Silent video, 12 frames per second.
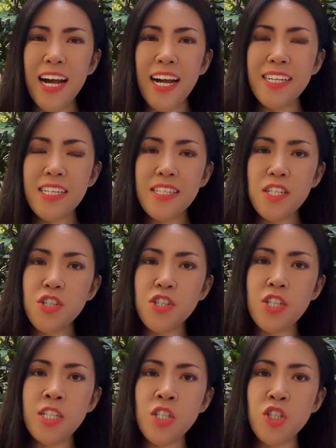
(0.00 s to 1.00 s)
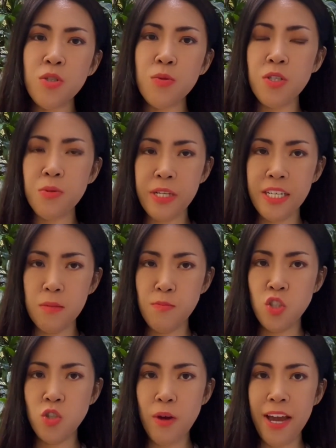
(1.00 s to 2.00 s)
In addition to curriculum
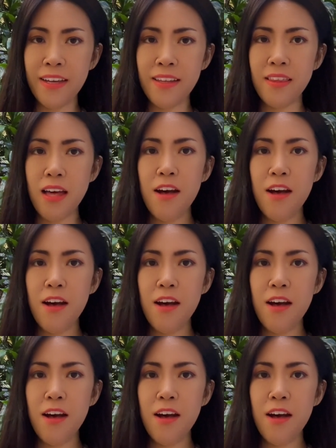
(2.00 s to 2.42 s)
strength,